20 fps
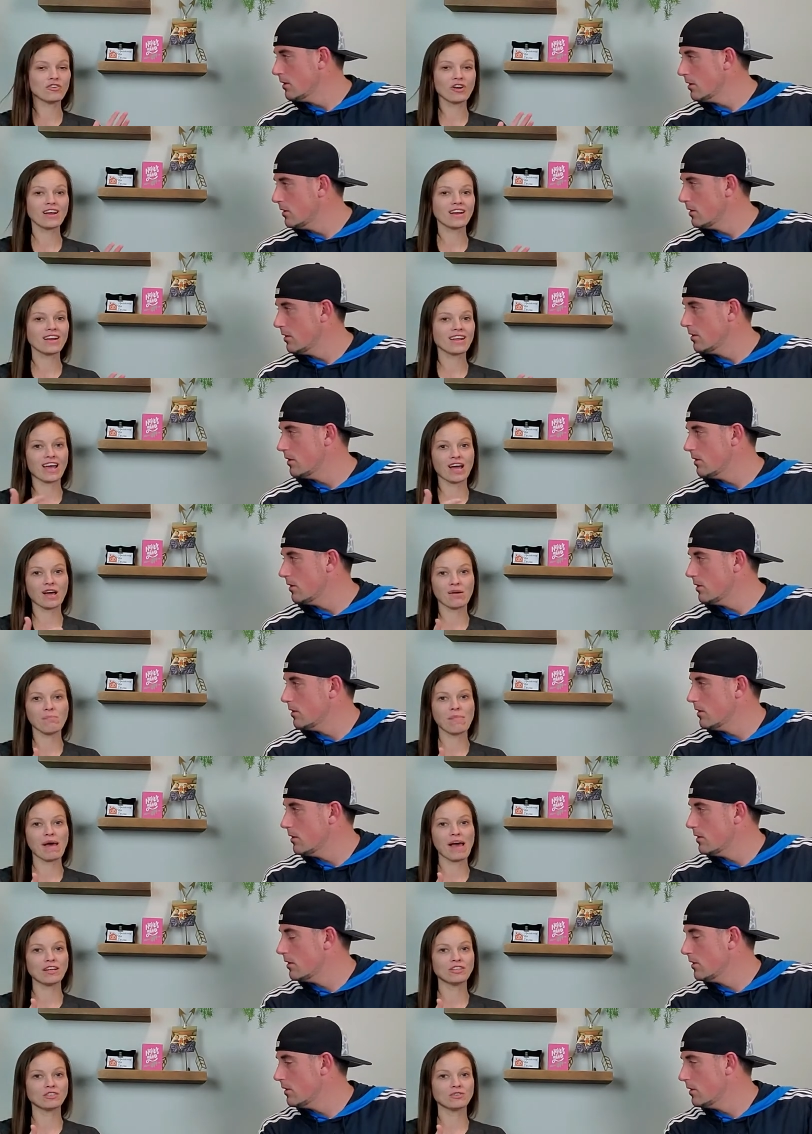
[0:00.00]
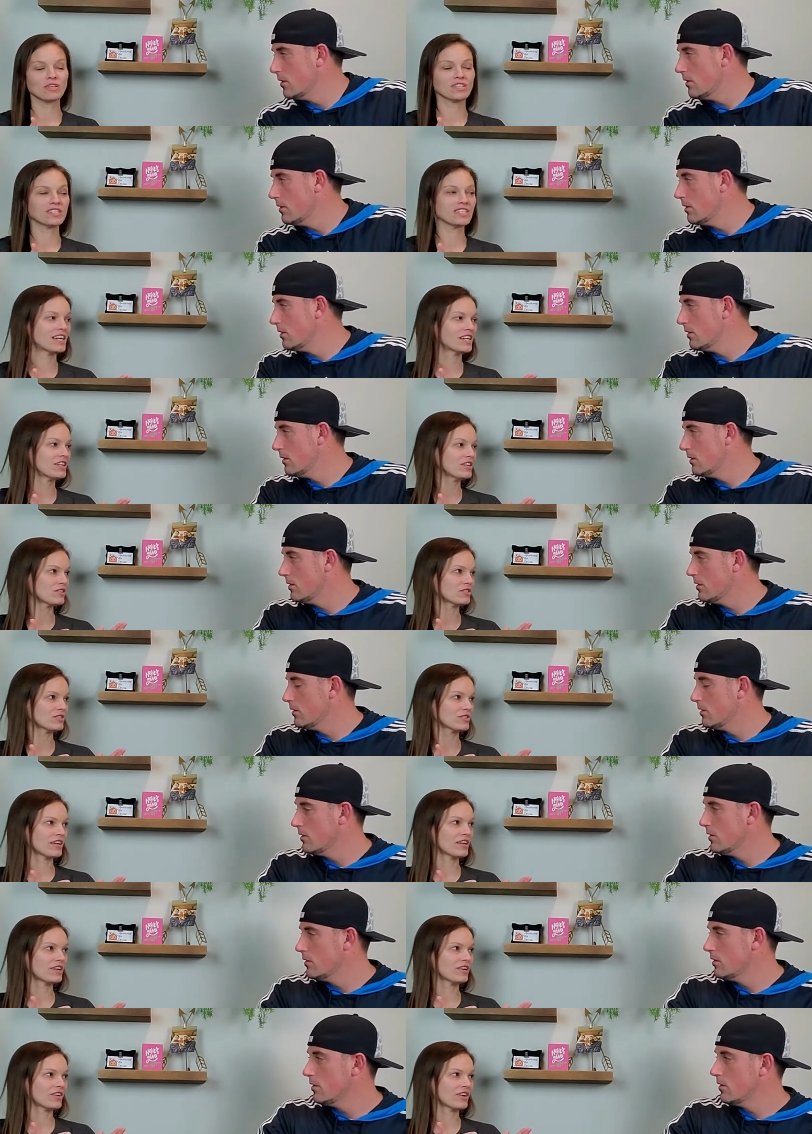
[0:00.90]
Speaker 1: not going to come back to it 10 years
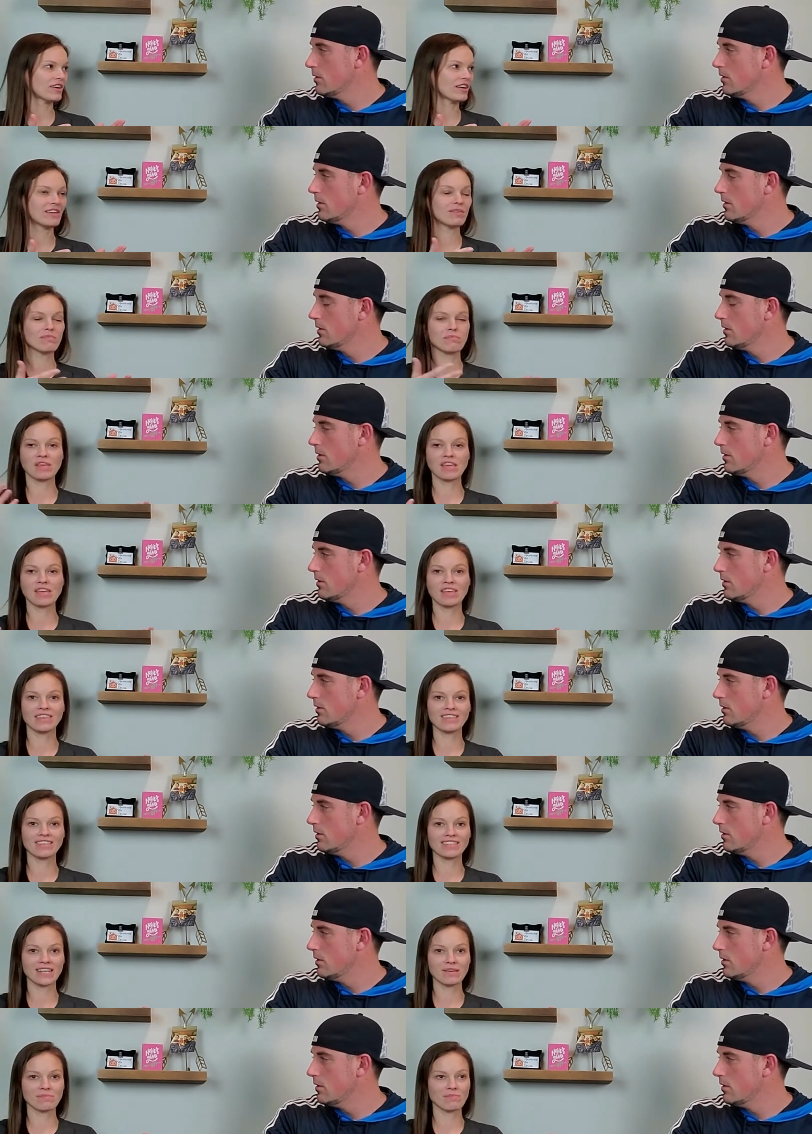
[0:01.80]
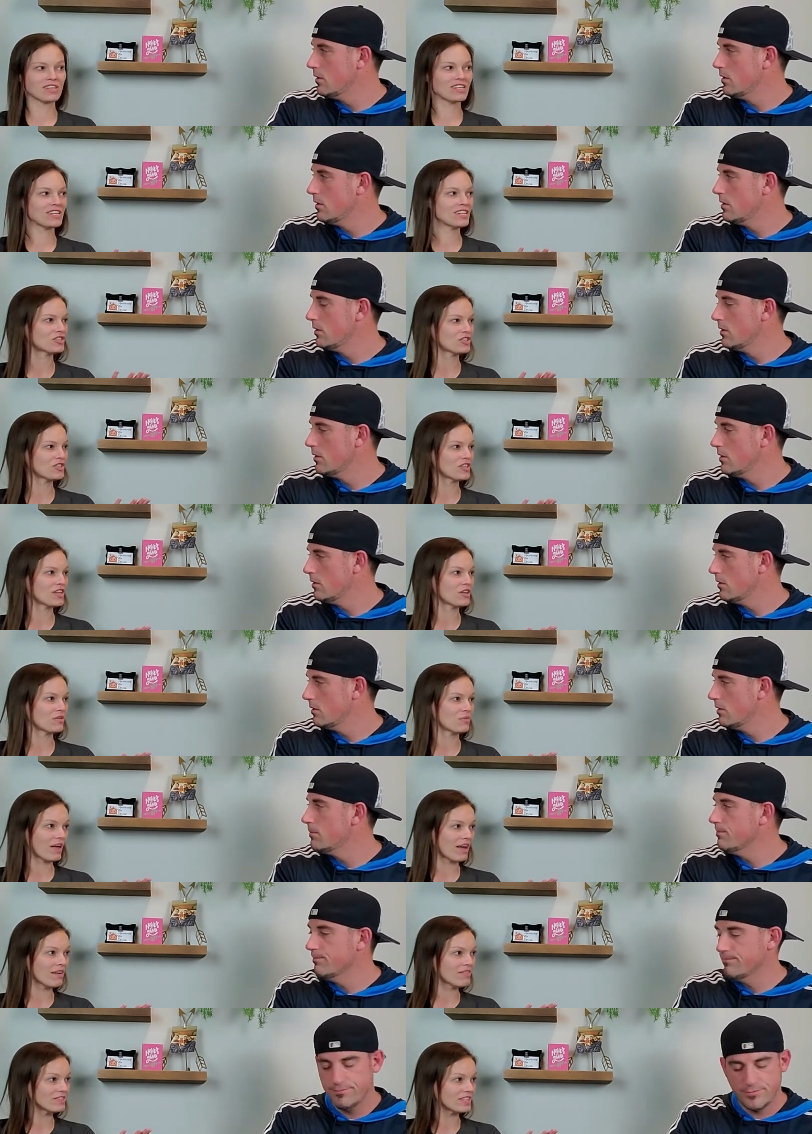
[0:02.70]
later and it be in the same condition that you
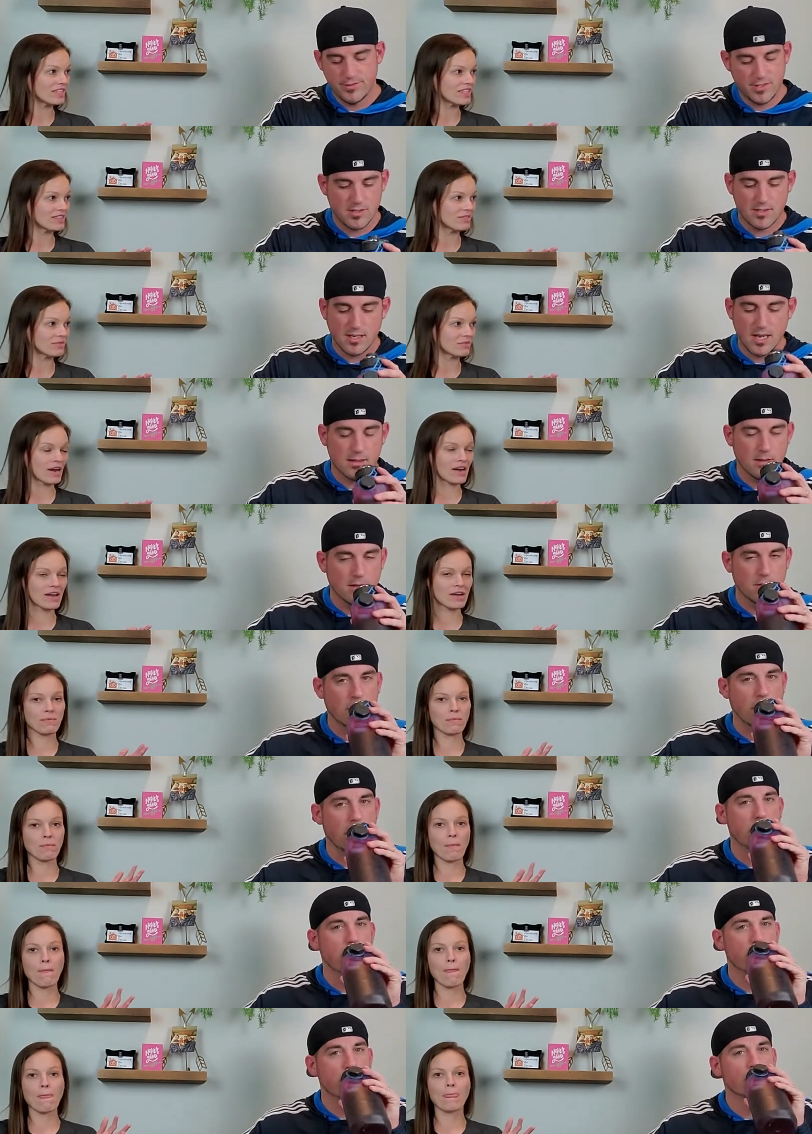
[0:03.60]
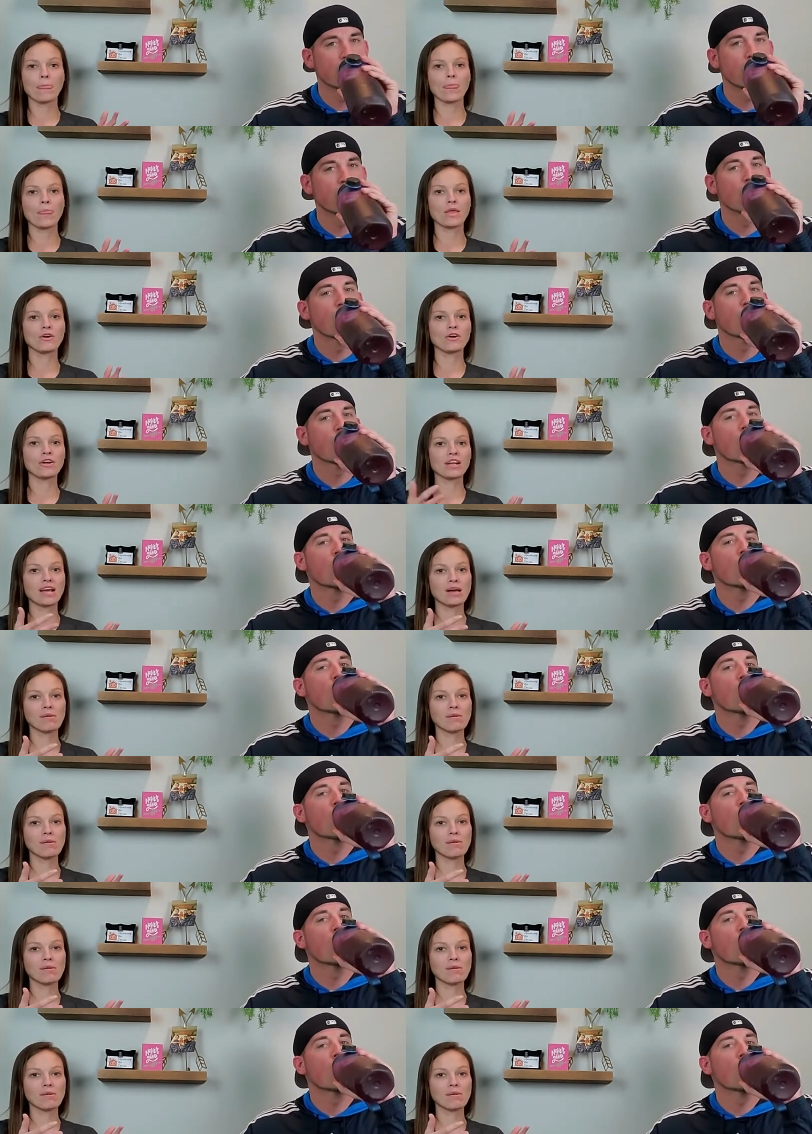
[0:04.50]
left it, exactly right? right. You're going to